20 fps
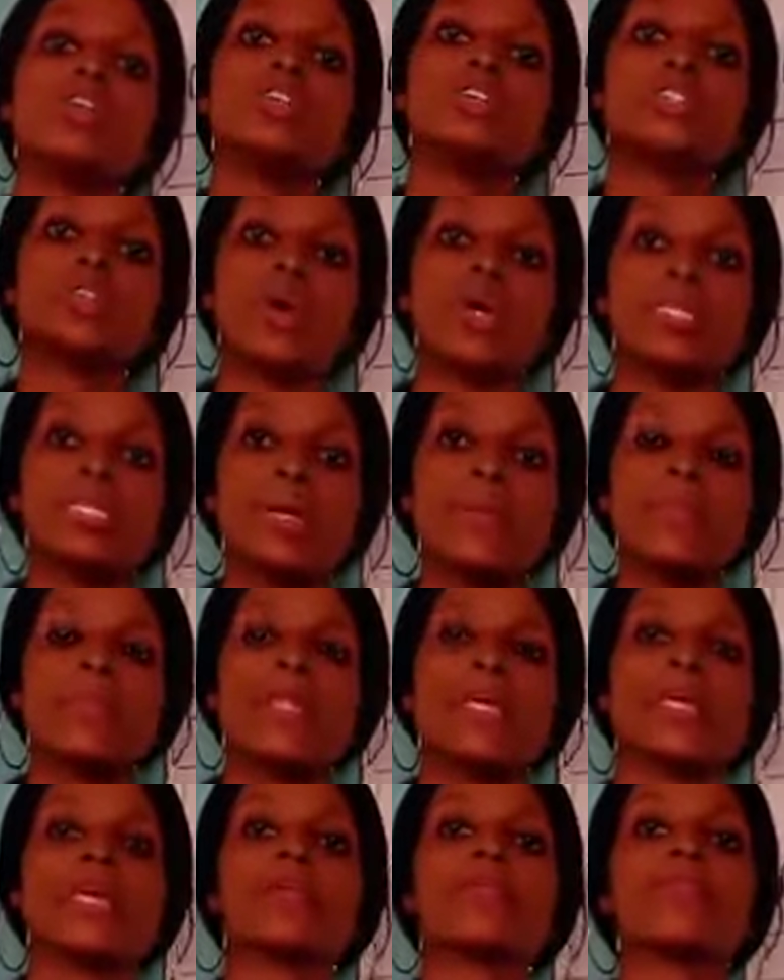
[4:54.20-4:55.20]
So
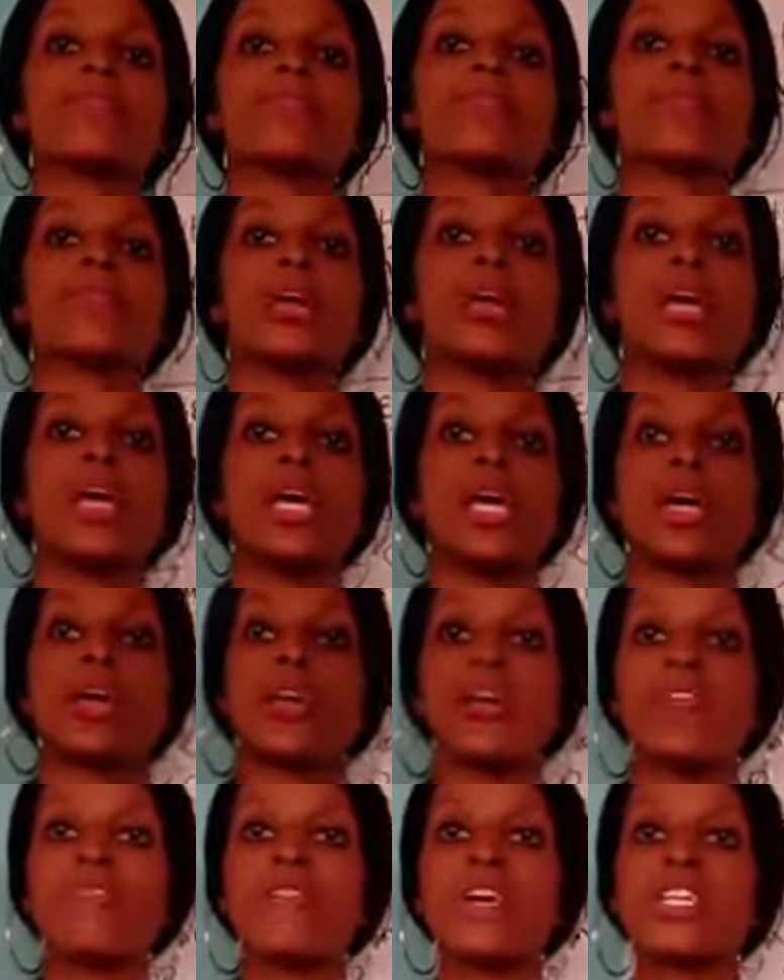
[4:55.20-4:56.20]
simply, in
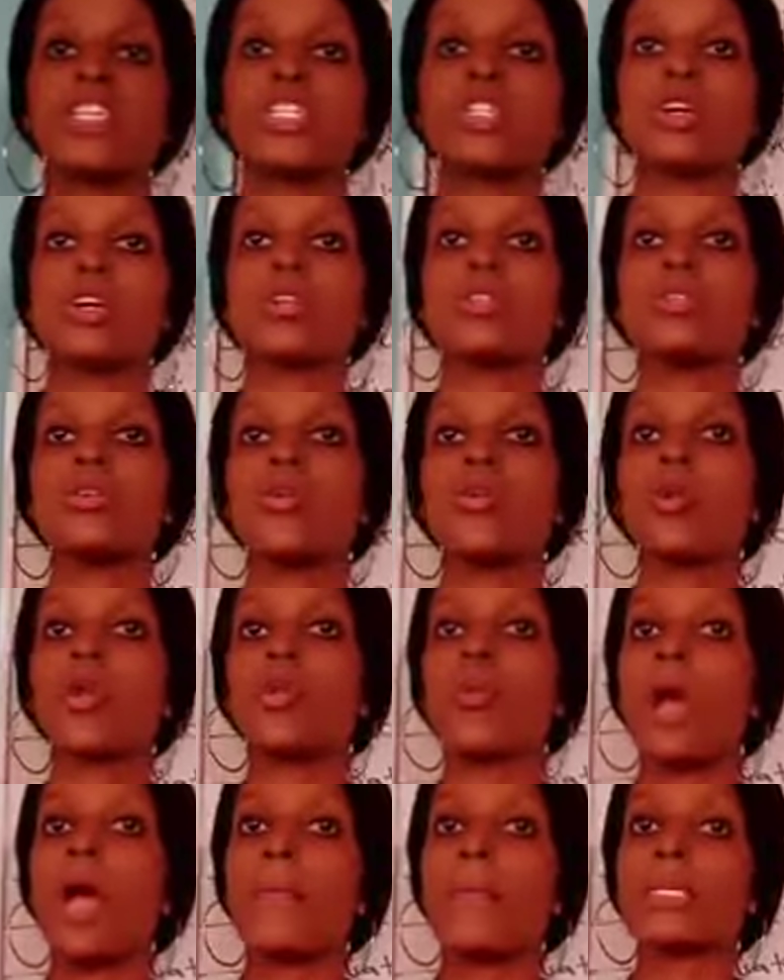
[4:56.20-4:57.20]
convection, we
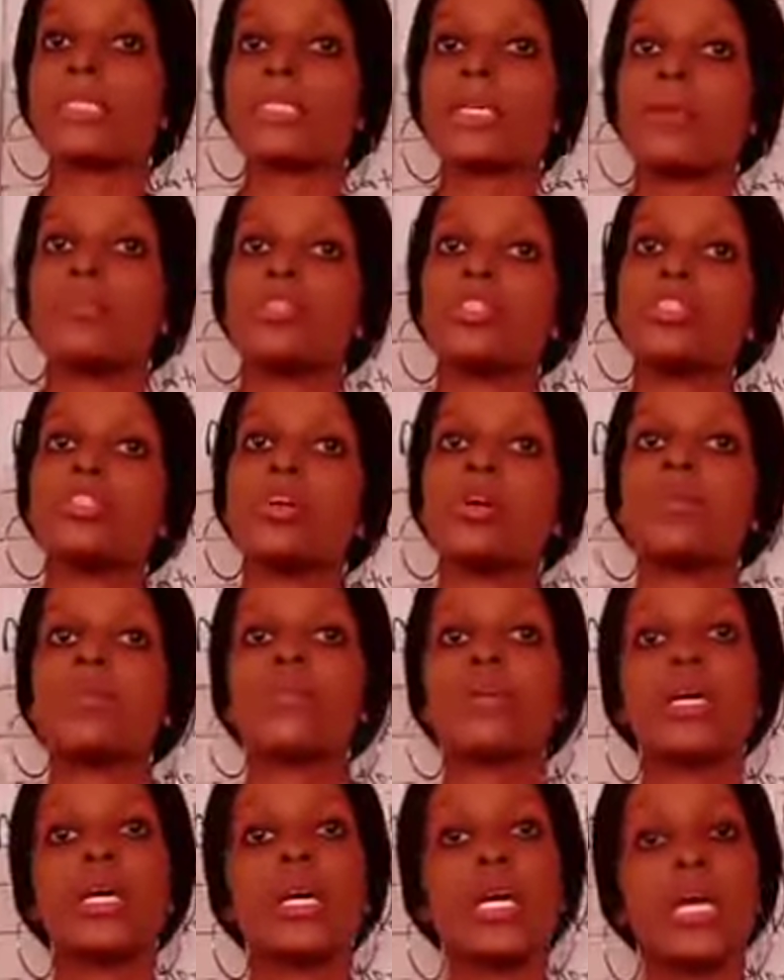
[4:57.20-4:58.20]
require material medium.
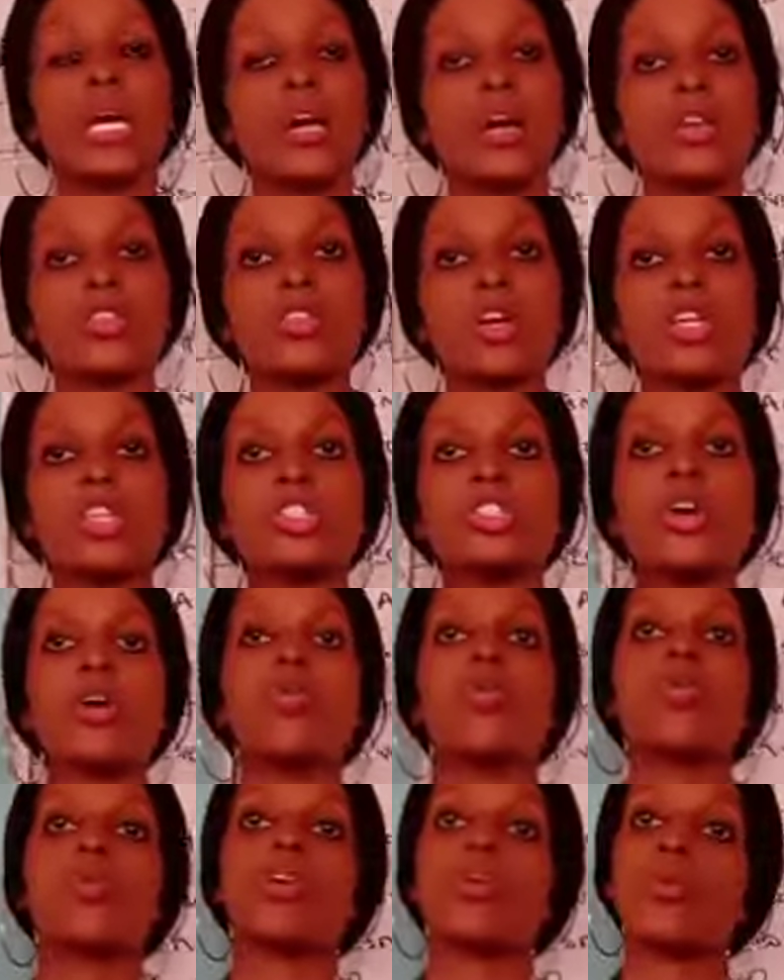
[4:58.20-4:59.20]
In conduction,
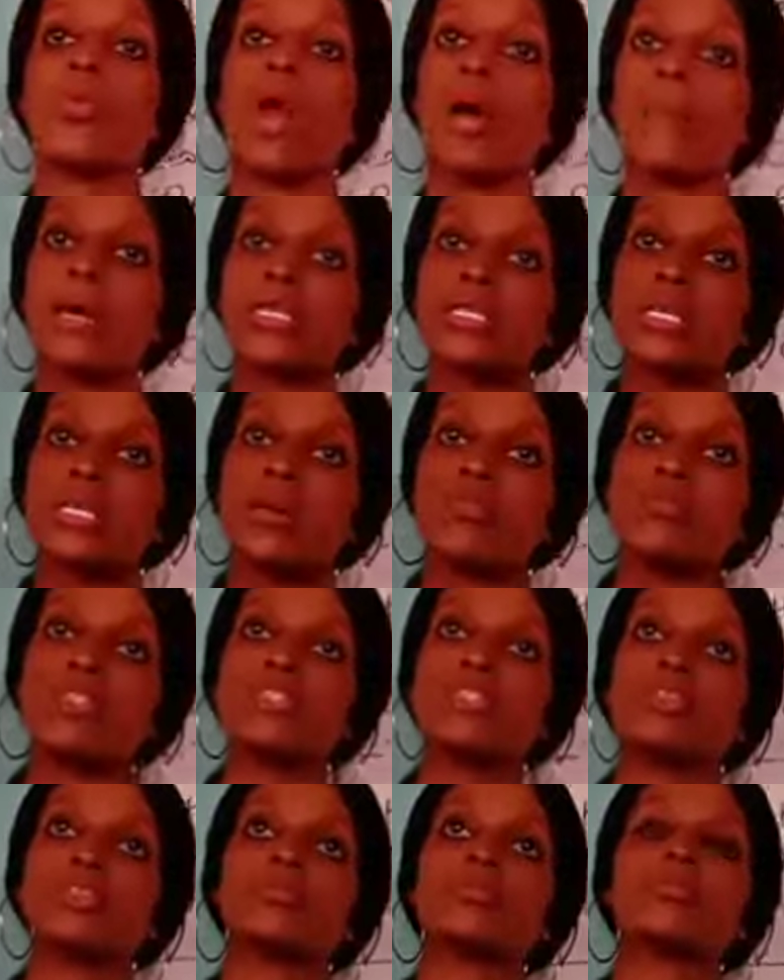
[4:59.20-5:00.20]
we require material
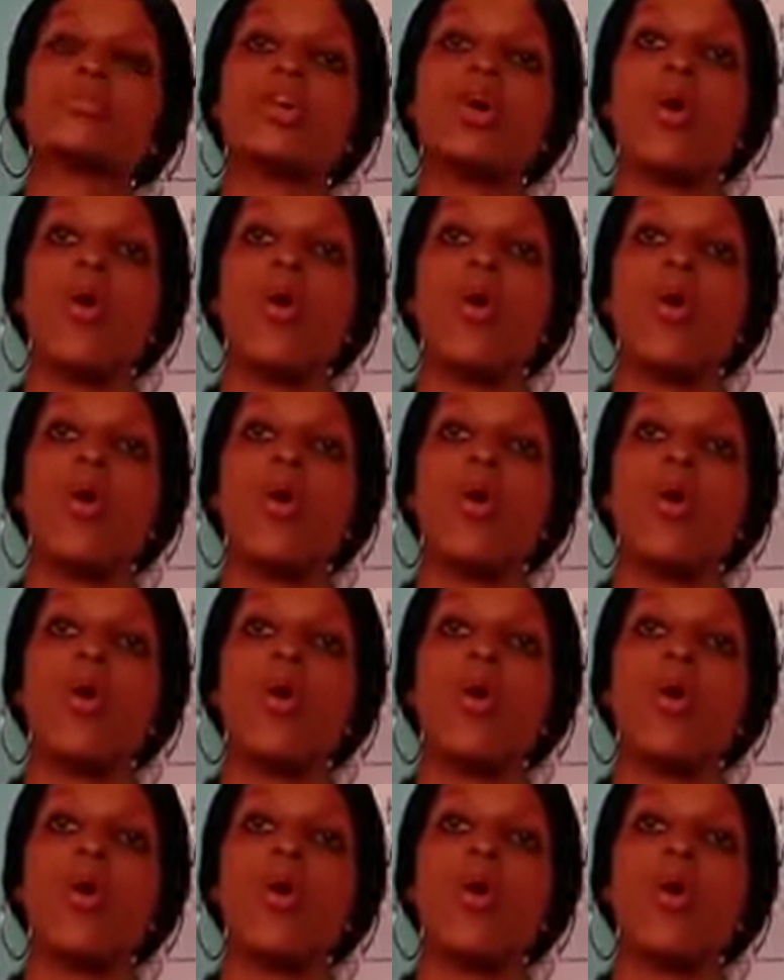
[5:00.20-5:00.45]
medium.